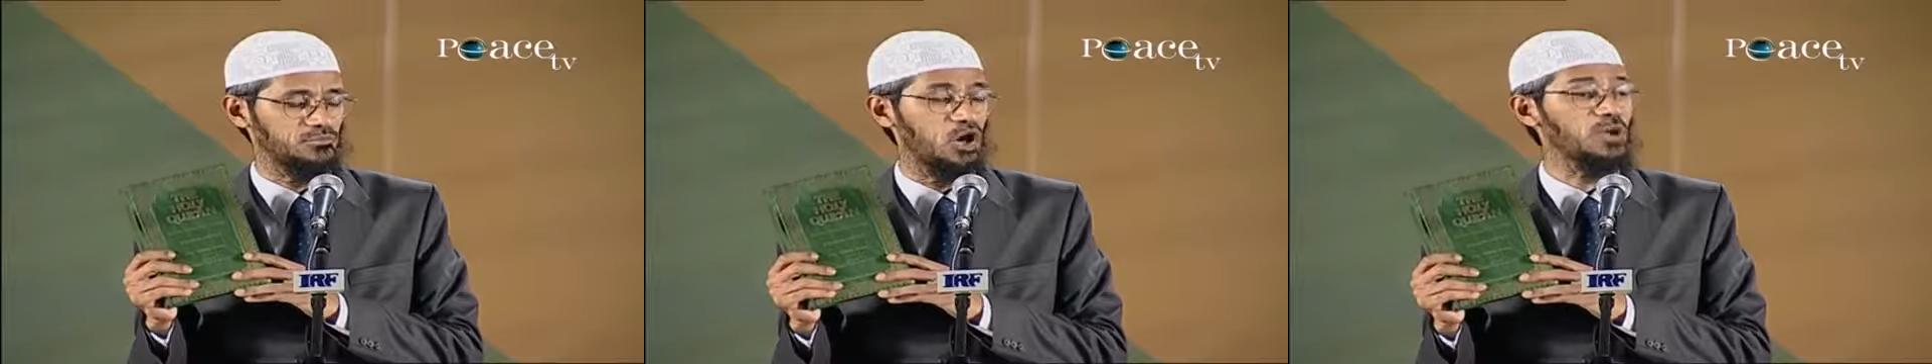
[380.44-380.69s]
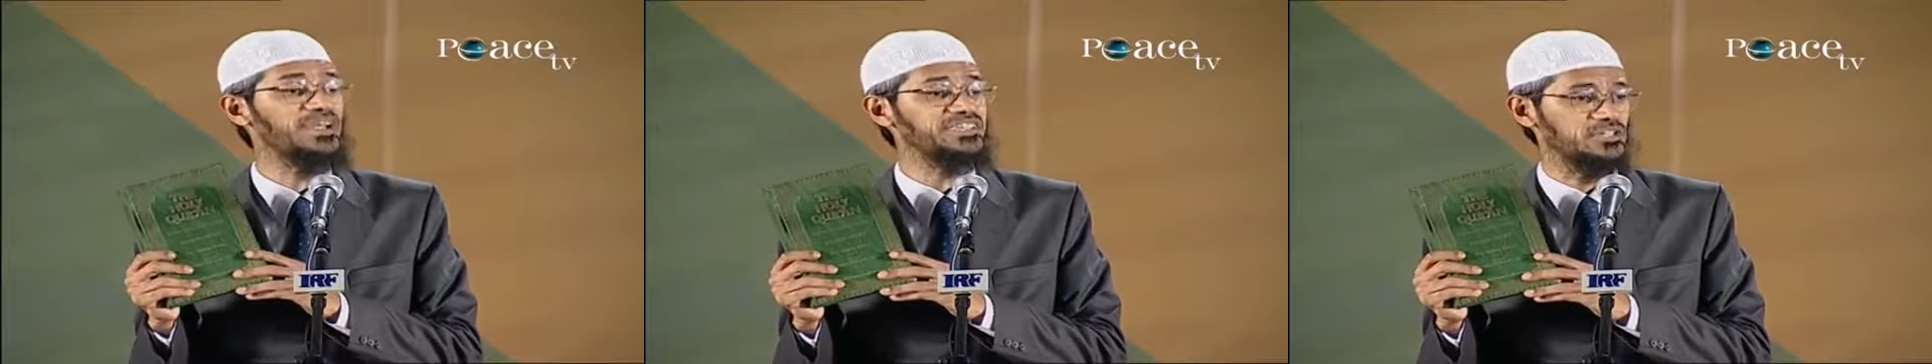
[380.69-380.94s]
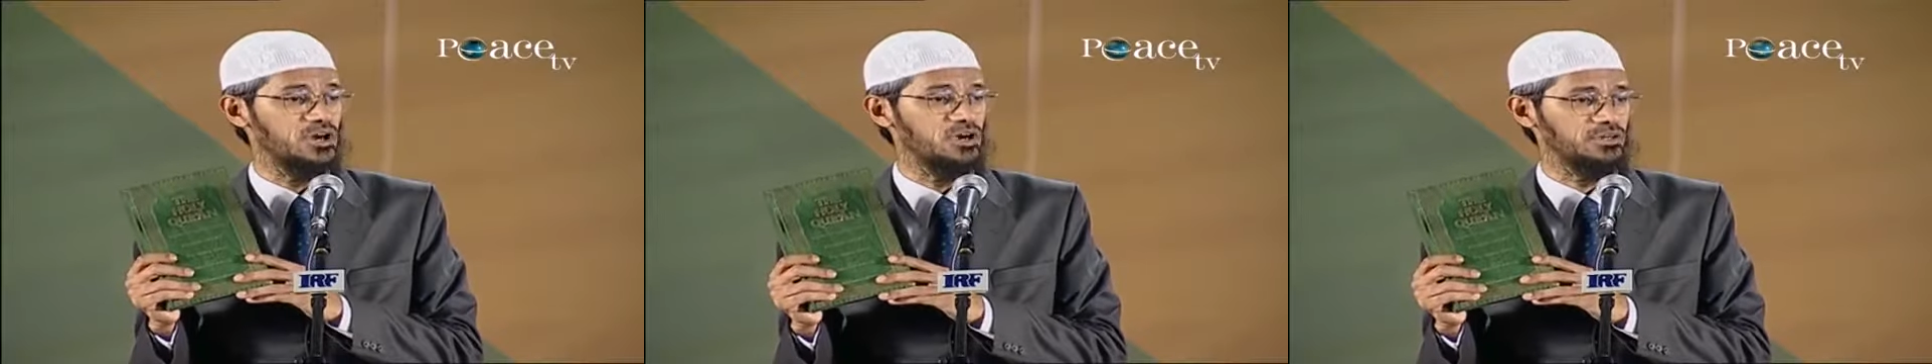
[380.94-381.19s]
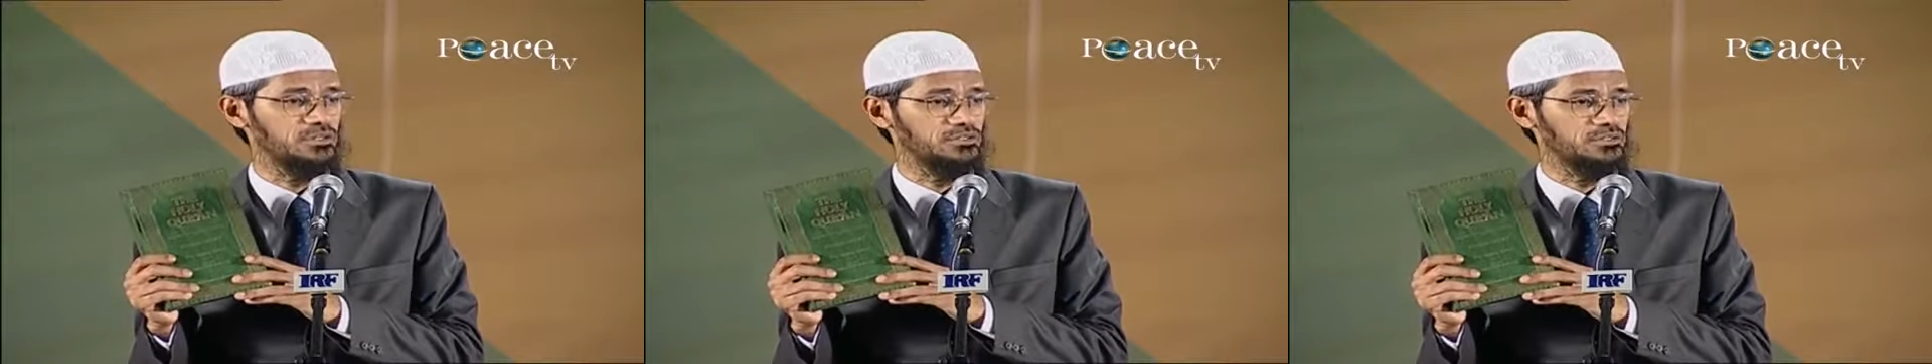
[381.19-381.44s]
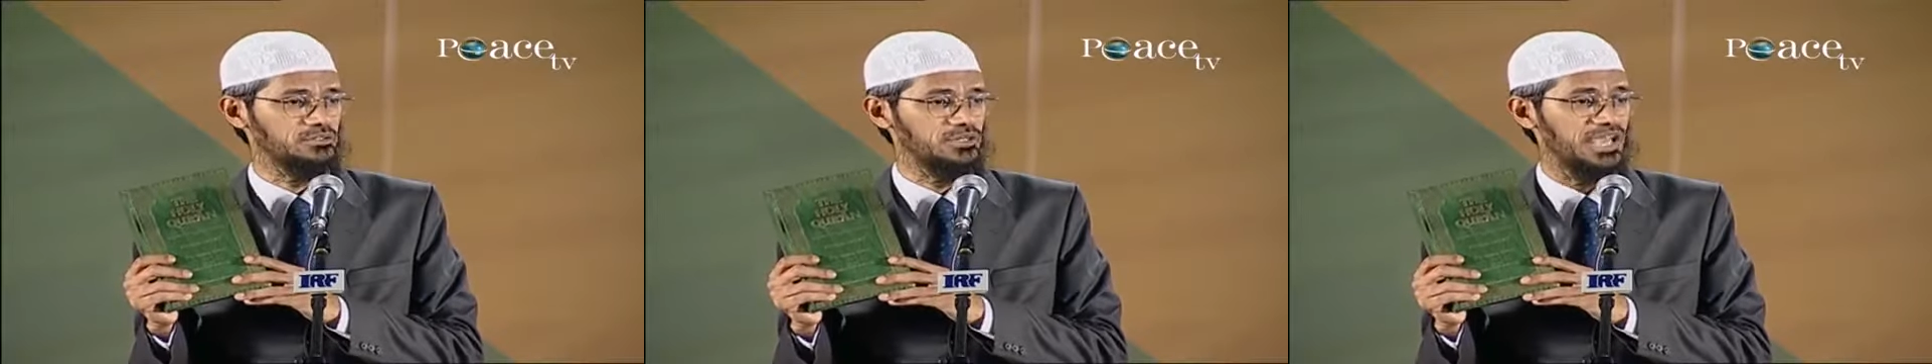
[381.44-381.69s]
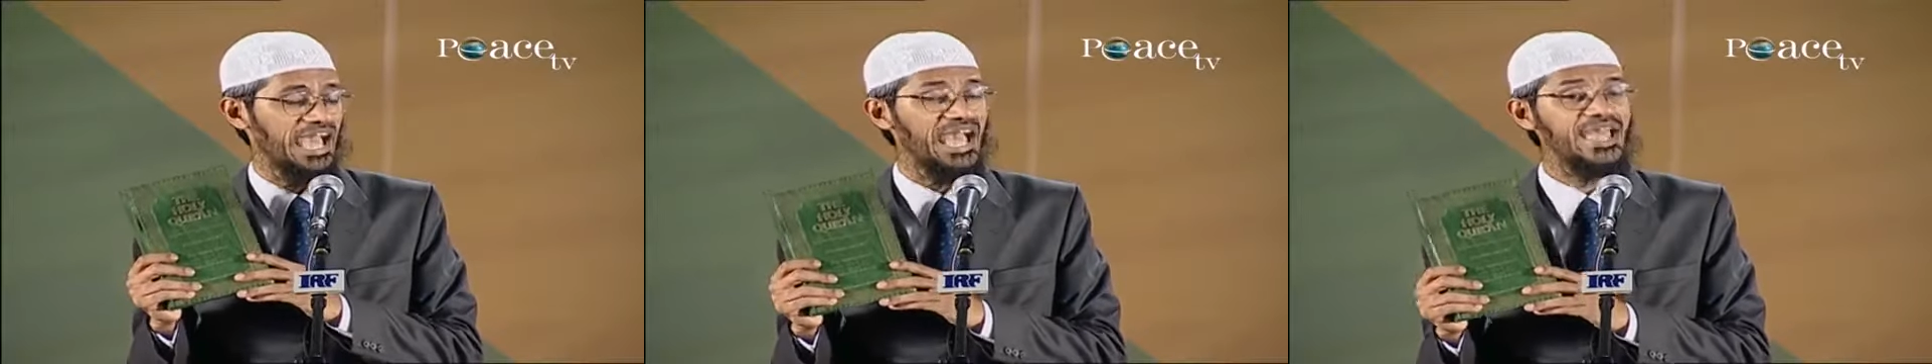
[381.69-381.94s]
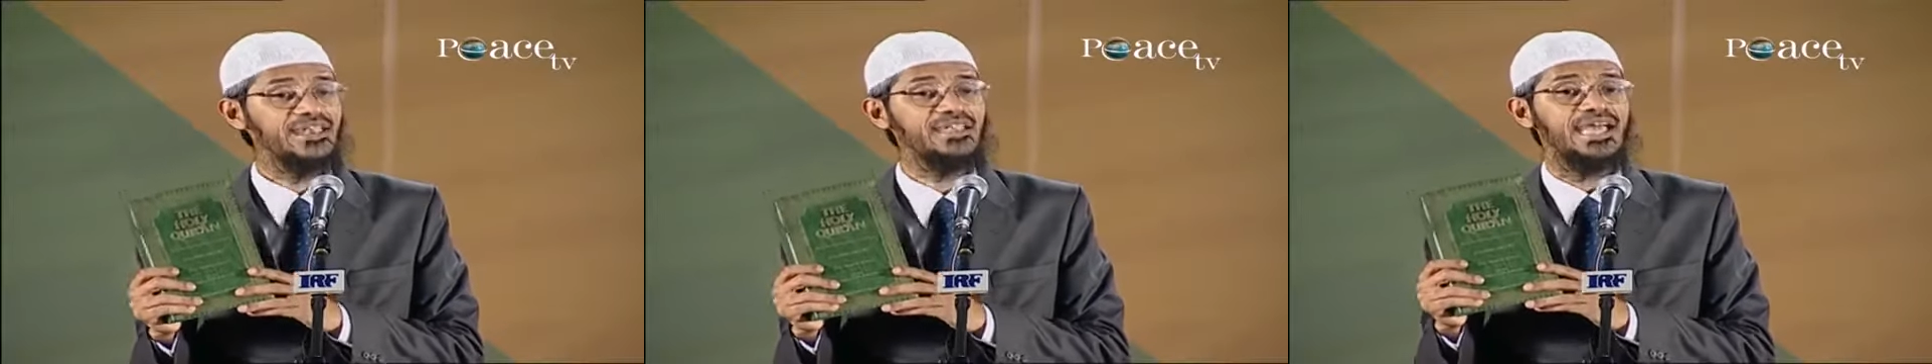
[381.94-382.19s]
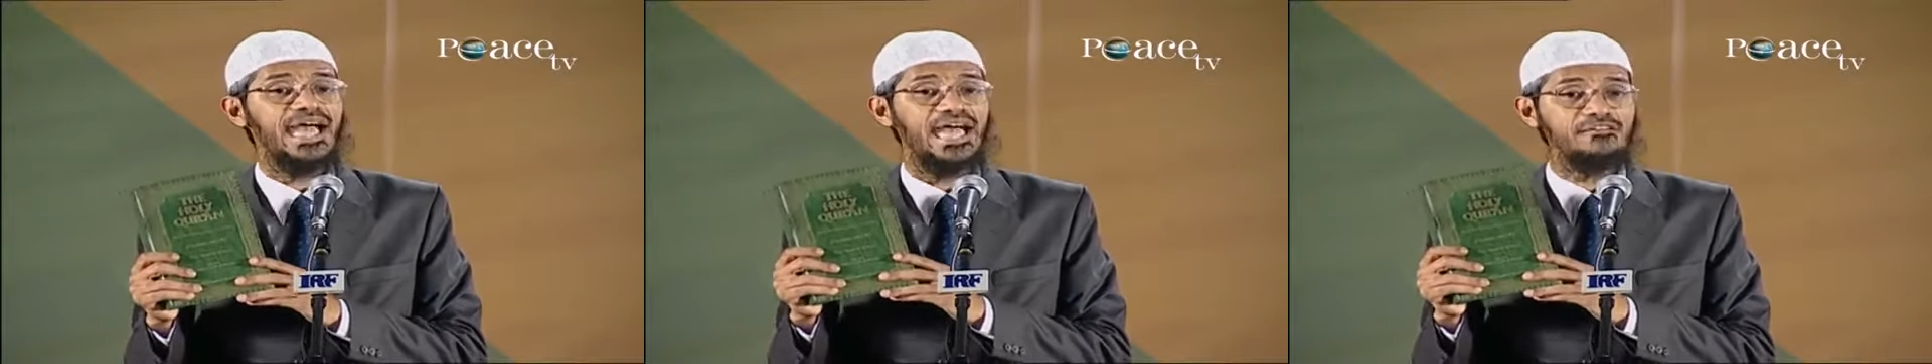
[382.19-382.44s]
Almighty God. And
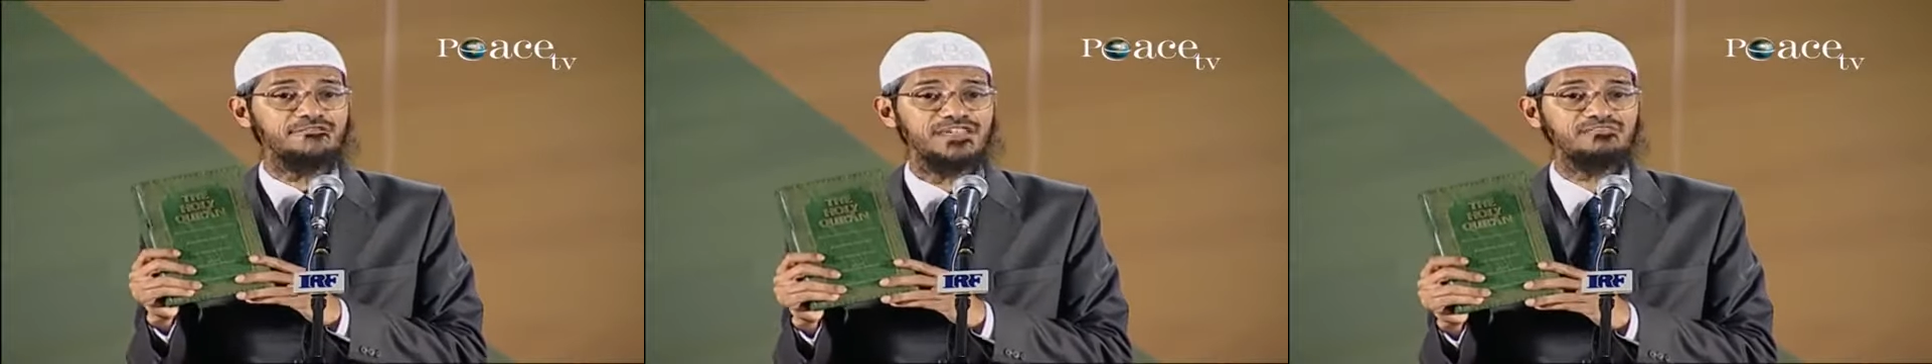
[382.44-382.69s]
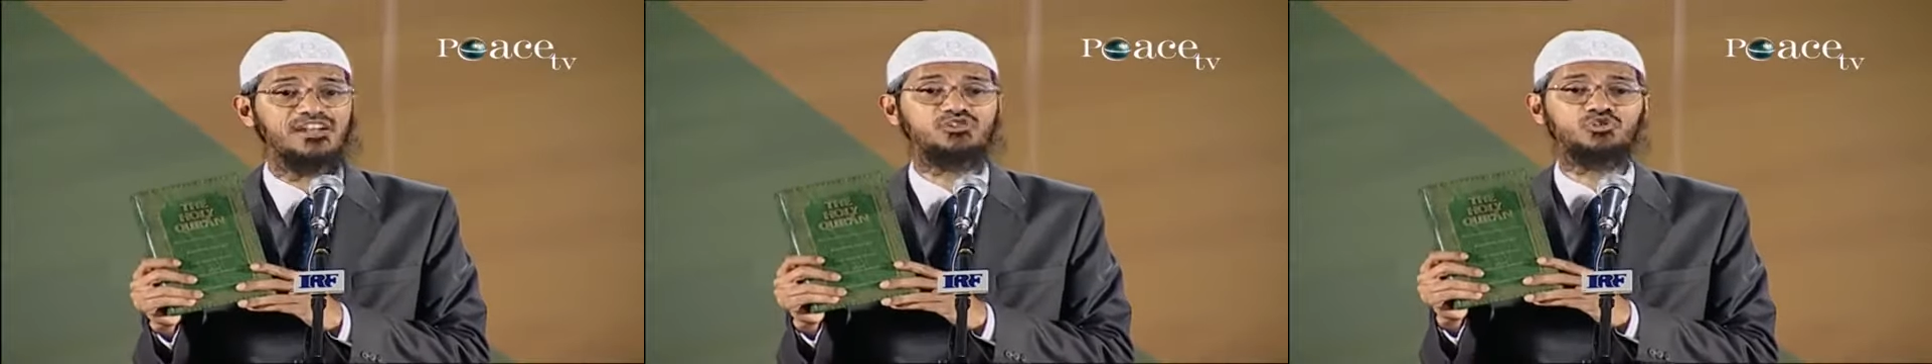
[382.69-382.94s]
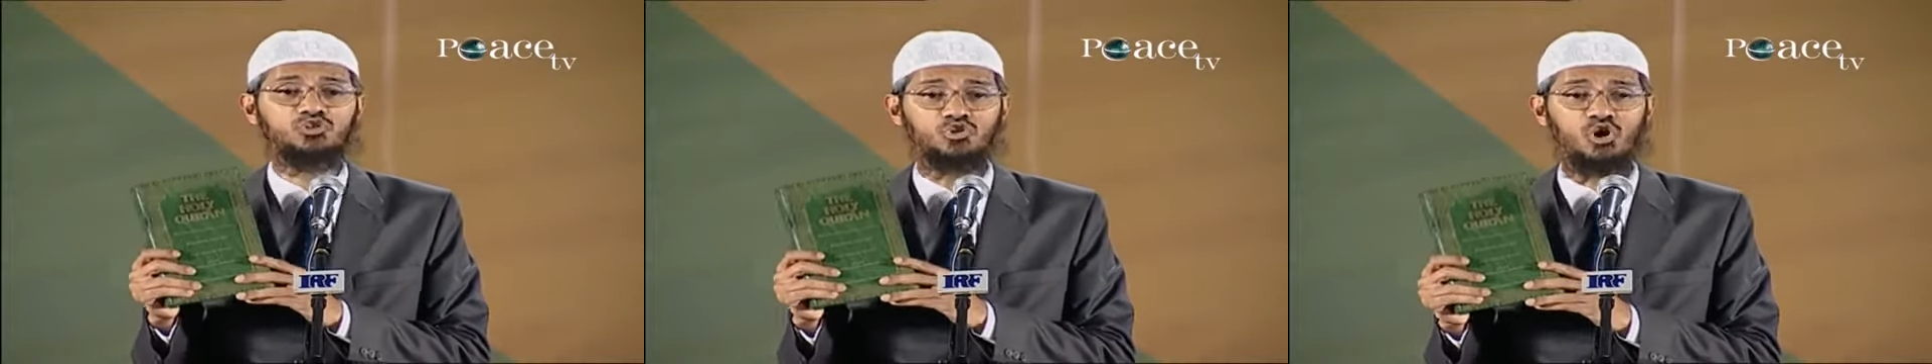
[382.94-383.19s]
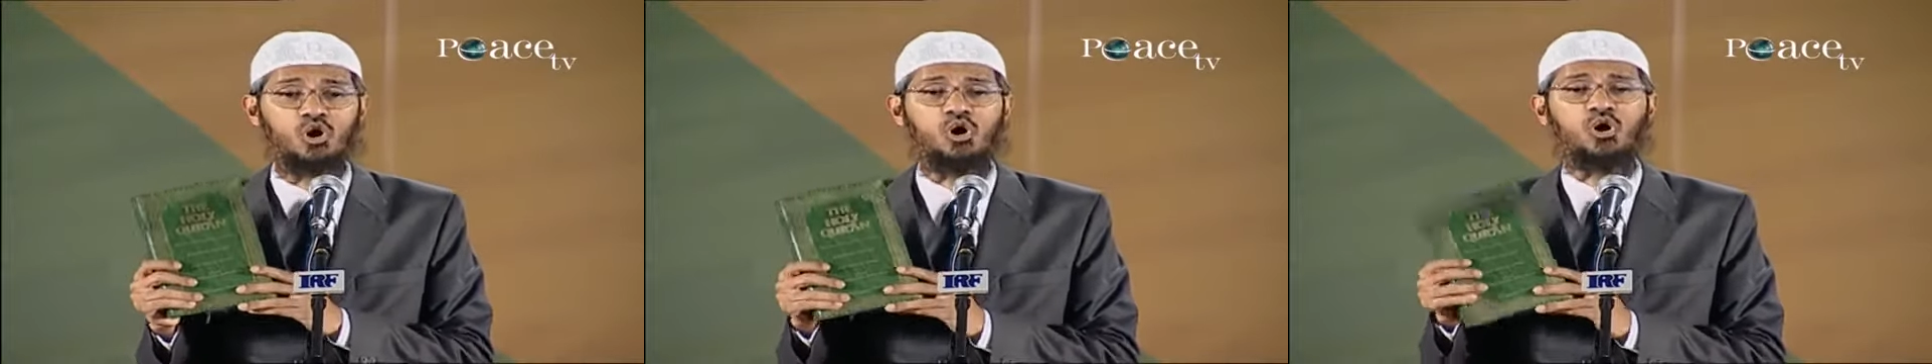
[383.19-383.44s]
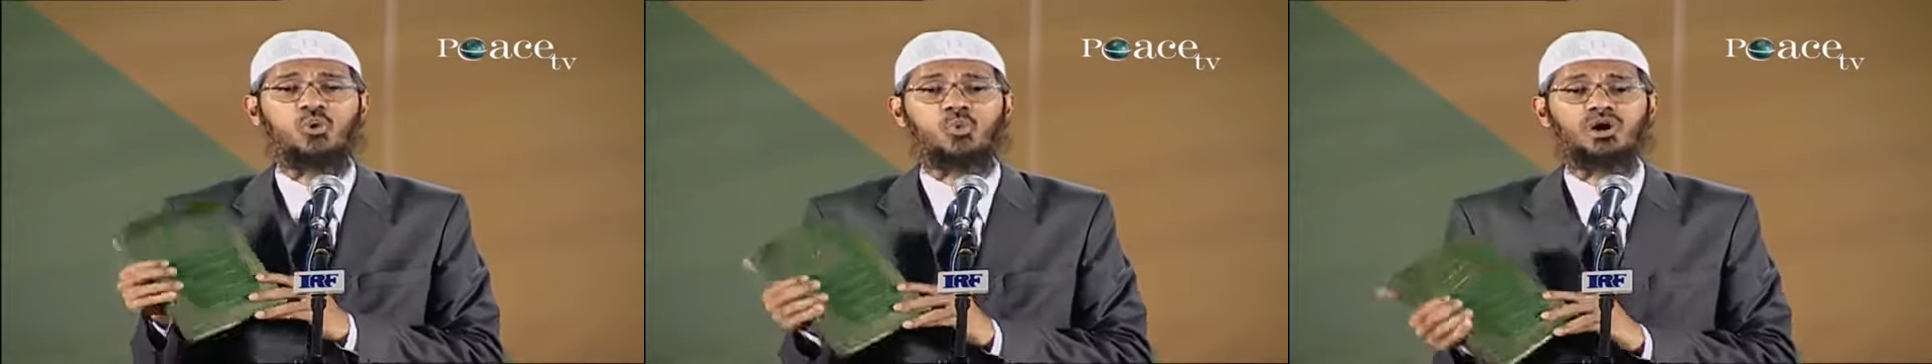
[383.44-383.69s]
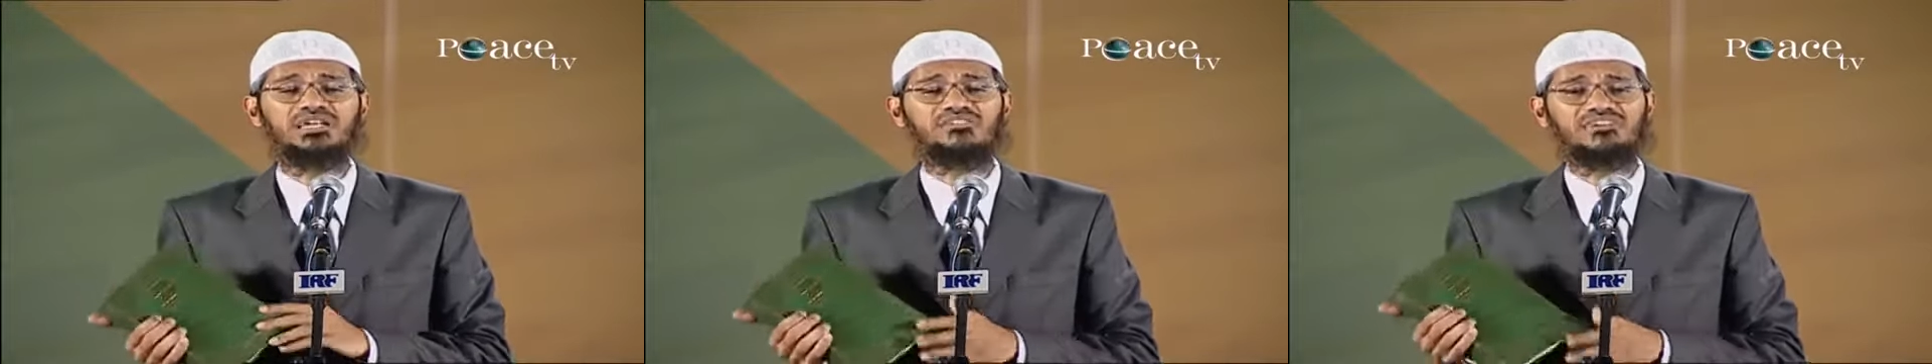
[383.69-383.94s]
everyone should know what